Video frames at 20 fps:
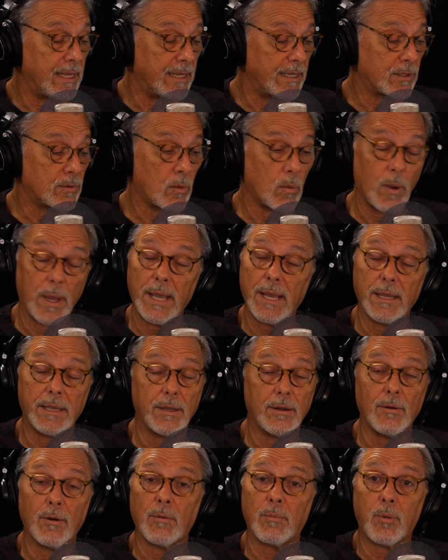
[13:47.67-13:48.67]
is where
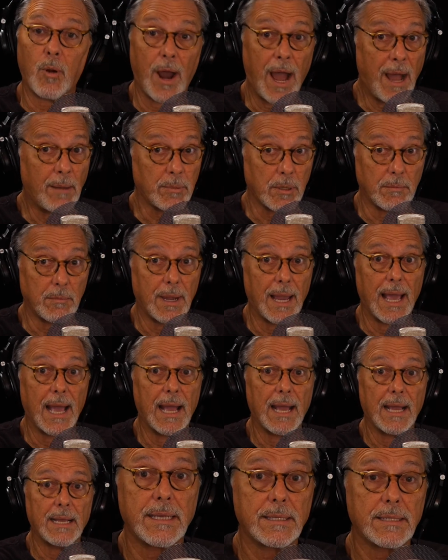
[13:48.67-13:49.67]
your problem
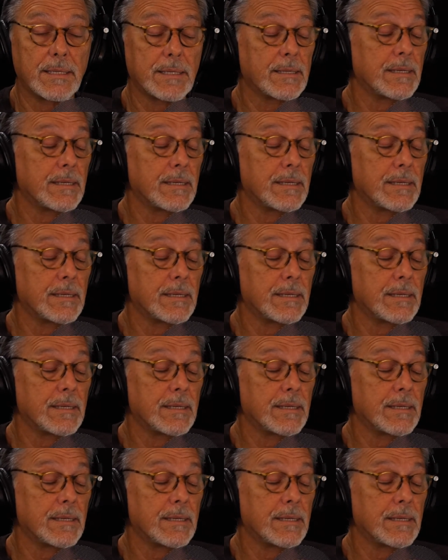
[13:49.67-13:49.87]
lies.